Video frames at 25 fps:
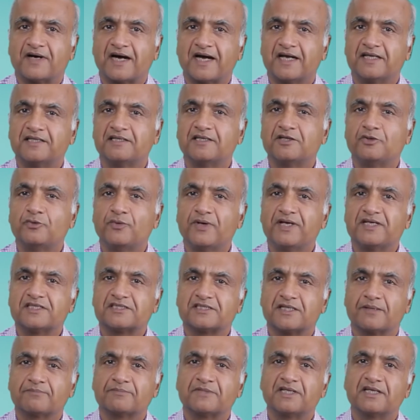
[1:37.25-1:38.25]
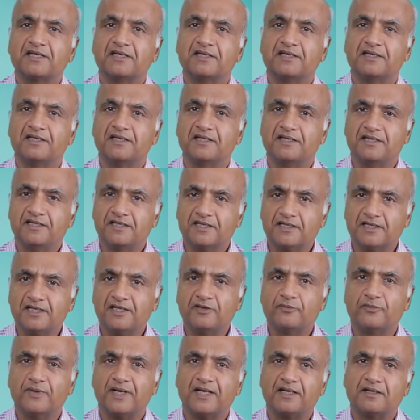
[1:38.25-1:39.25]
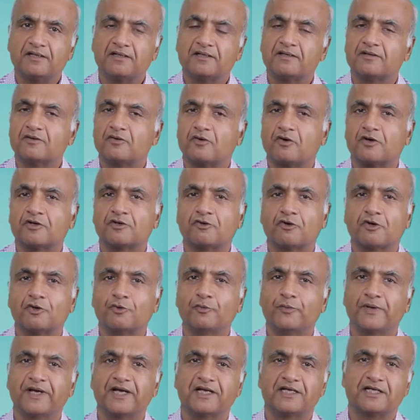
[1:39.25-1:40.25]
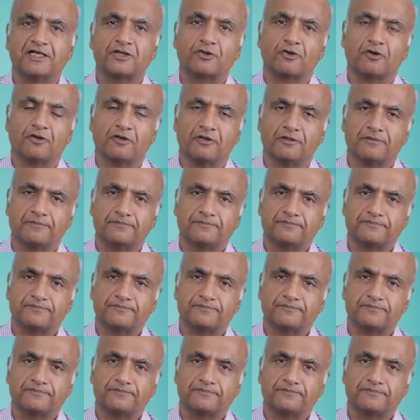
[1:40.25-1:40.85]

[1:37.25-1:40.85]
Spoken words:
either doing something really well or not doing it at all.